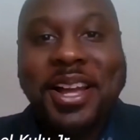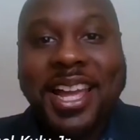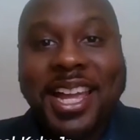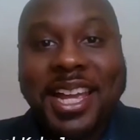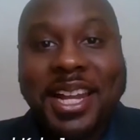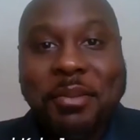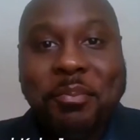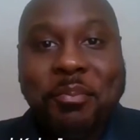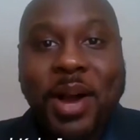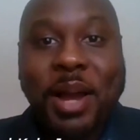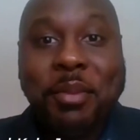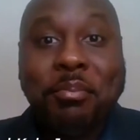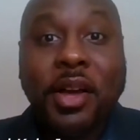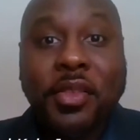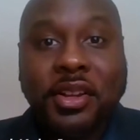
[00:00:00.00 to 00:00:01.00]
And my
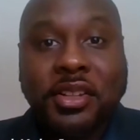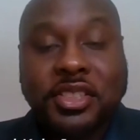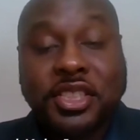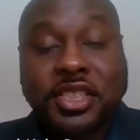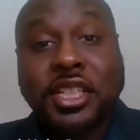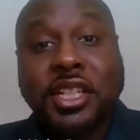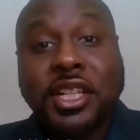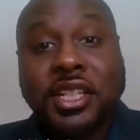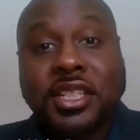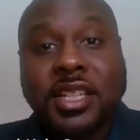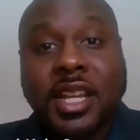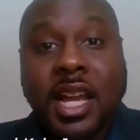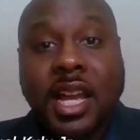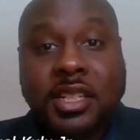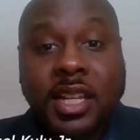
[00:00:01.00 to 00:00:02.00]
mother, she is
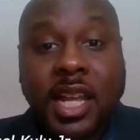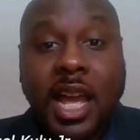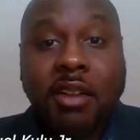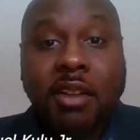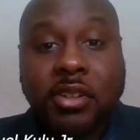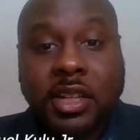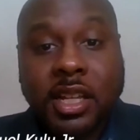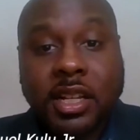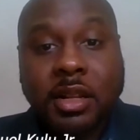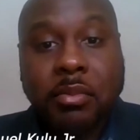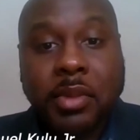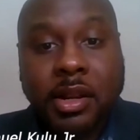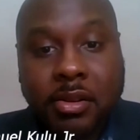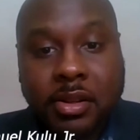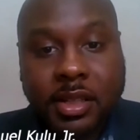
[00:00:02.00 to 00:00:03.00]
actually African
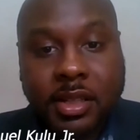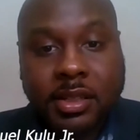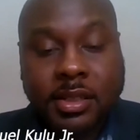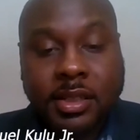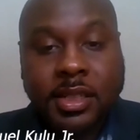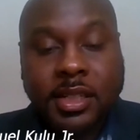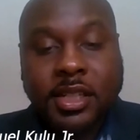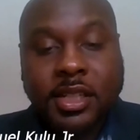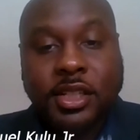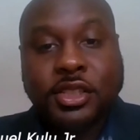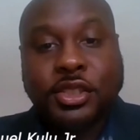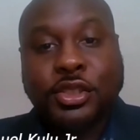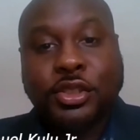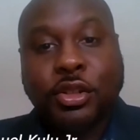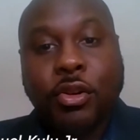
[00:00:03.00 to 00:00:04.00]
American.
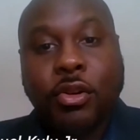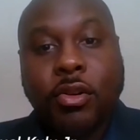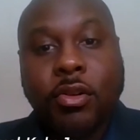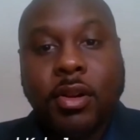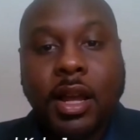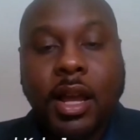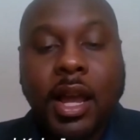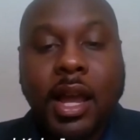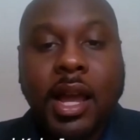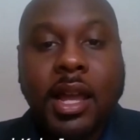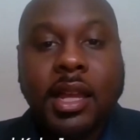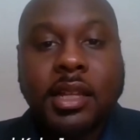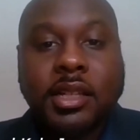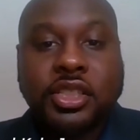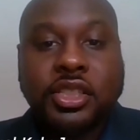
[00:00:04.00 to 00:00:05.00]
So
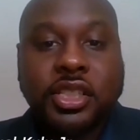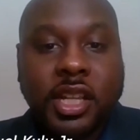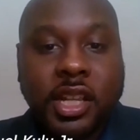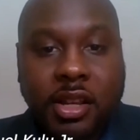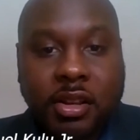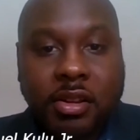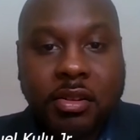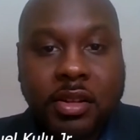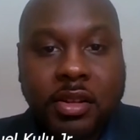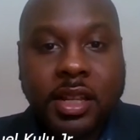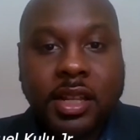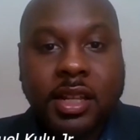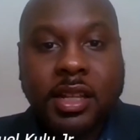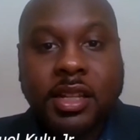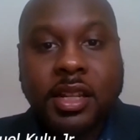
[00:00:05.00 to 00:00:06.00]
I share
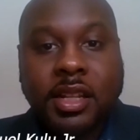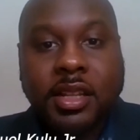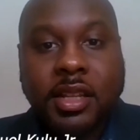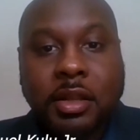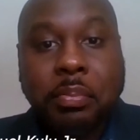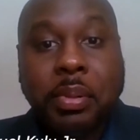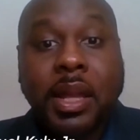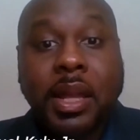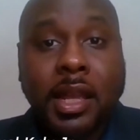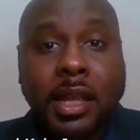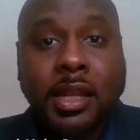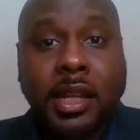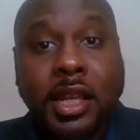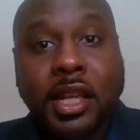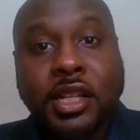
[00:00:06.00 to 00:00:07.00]
in the
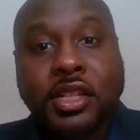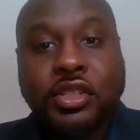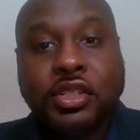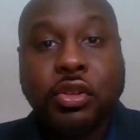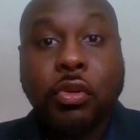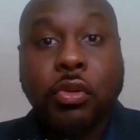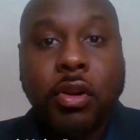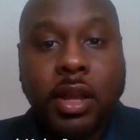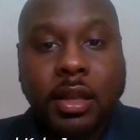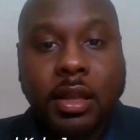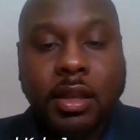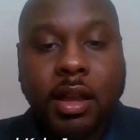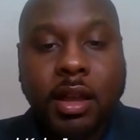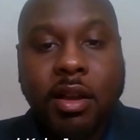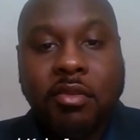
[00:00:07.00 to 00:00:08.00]
pain and joy
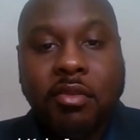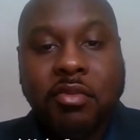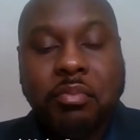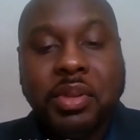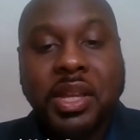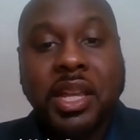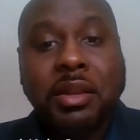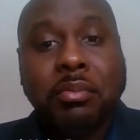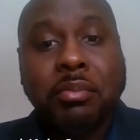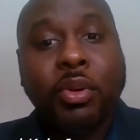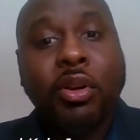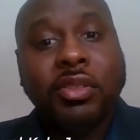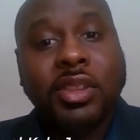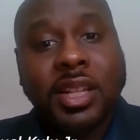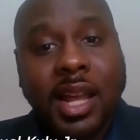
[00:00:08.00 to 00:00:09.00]
of being
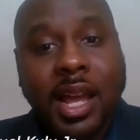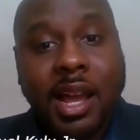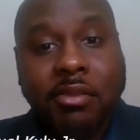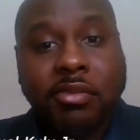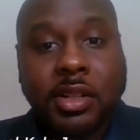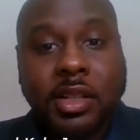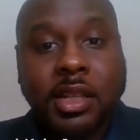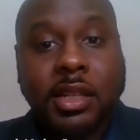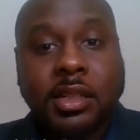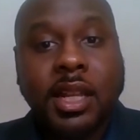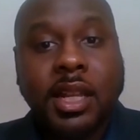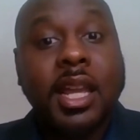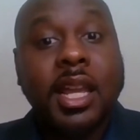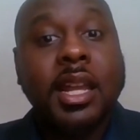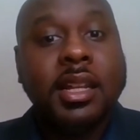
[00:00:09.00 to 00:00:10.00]
both an African
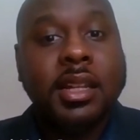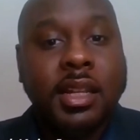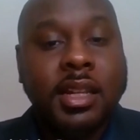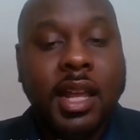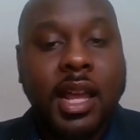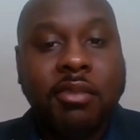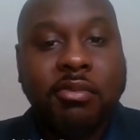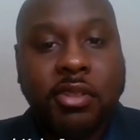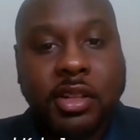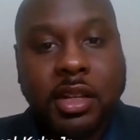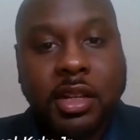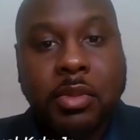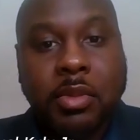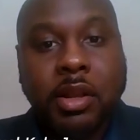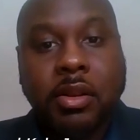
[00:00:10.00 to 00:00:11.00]
and an
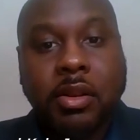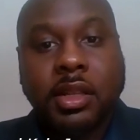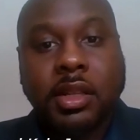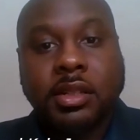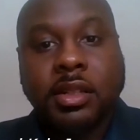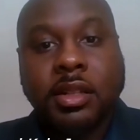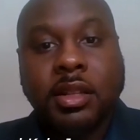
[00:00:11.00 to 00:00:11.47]
African American.